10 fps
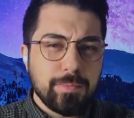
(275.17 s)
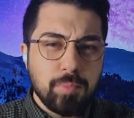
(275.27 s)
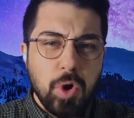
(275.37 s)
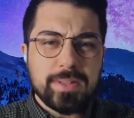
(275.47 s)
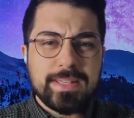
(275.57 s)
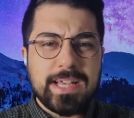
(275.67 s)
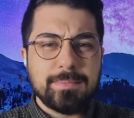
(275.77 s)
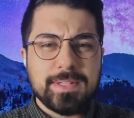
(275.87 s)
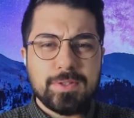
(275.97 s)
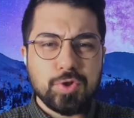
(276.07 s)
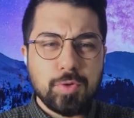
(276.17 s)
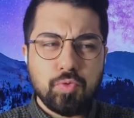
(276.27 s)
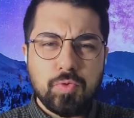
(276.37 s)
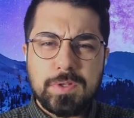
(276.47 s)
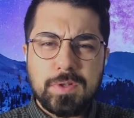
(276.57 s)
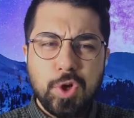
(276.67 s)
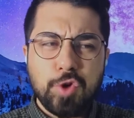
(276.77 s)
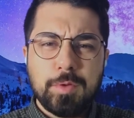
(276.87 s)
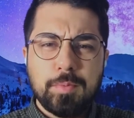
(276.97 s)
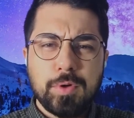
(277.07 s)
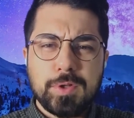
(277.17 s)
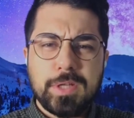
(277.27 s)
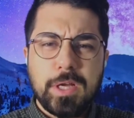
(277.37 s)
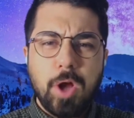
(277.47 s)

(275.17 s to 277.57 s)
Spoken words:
matams, in some rules, a lot of people are saying,